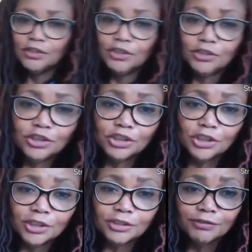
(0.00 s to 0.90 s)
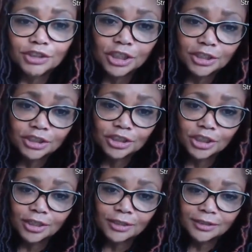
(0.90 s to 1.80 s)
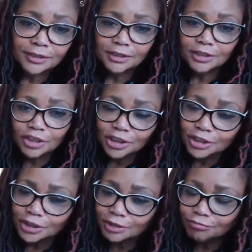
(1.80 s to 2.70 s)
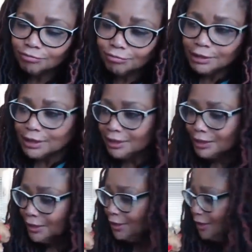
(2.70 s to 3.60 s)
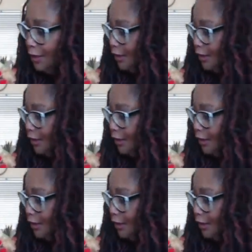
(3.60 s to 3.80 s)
good chunk of ginger, and ginger's really going to